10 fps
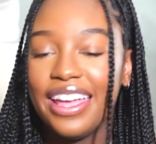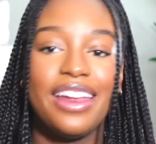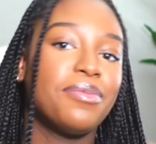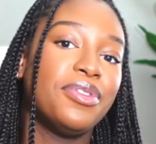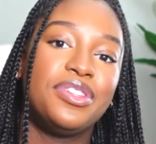
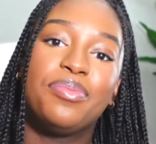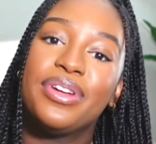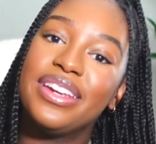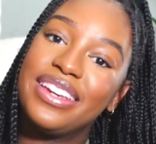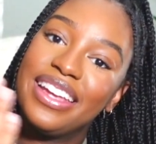and I'm going to
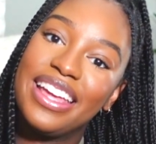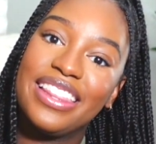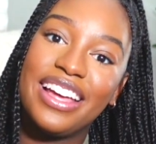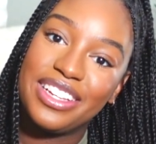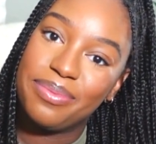put it in
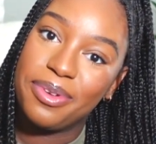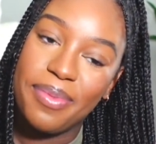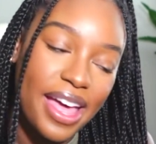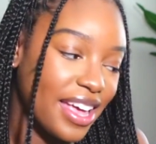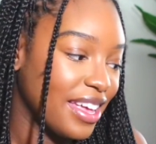the hospital
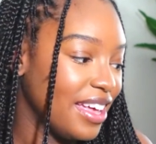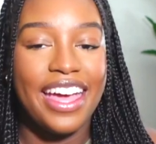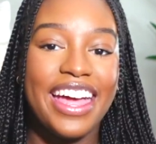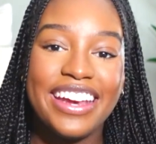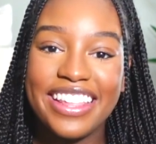bag.
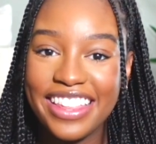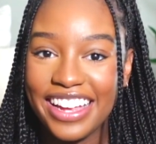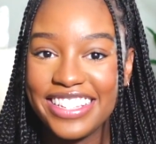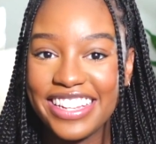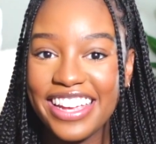And
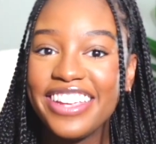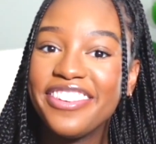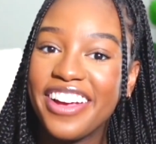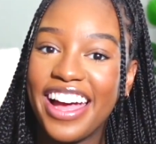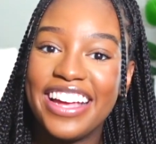that's it,
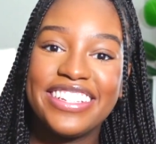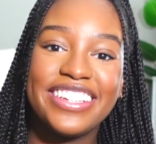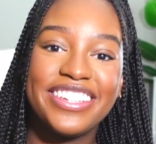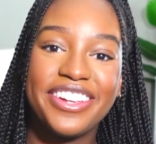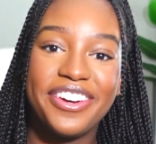you guys.
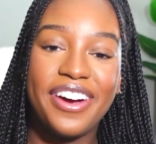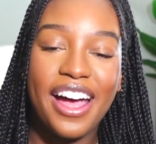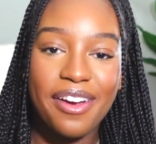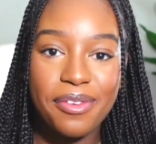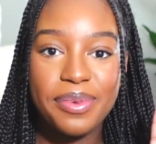So
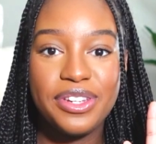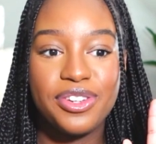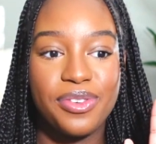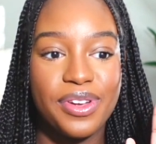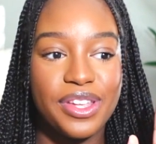I will be
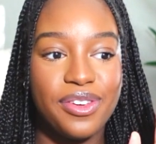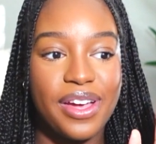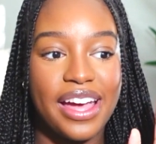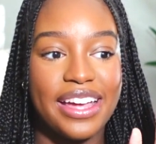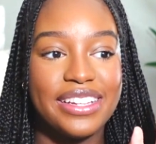showing you
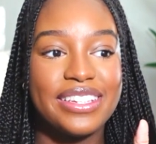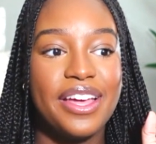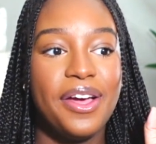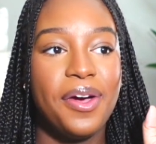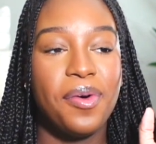guys
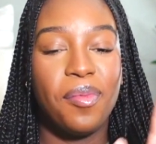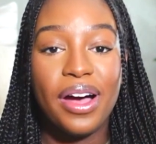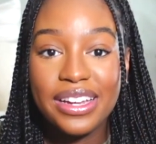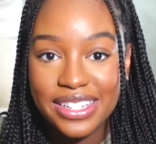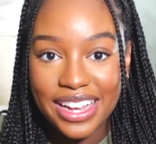
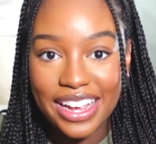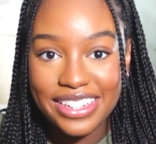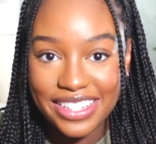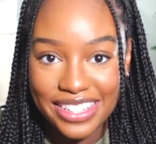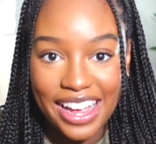what I
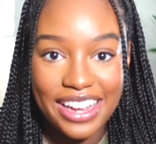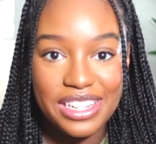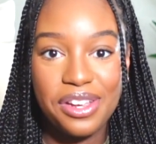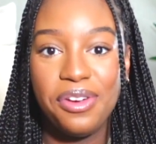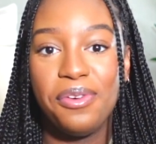decide
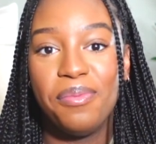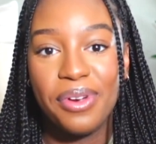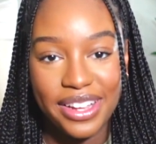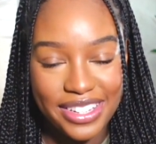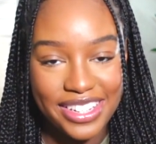to
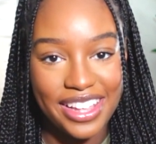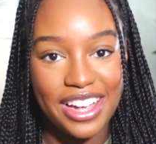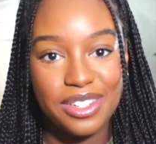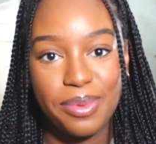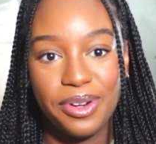bring to the
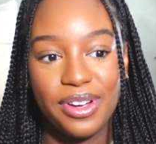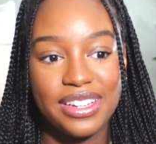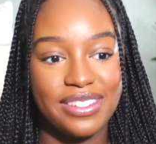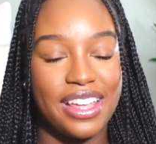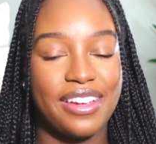hospital
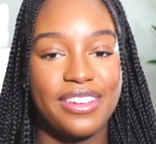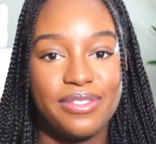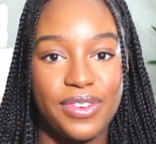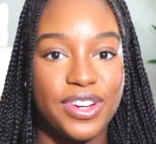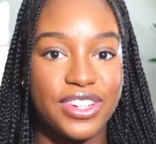as far as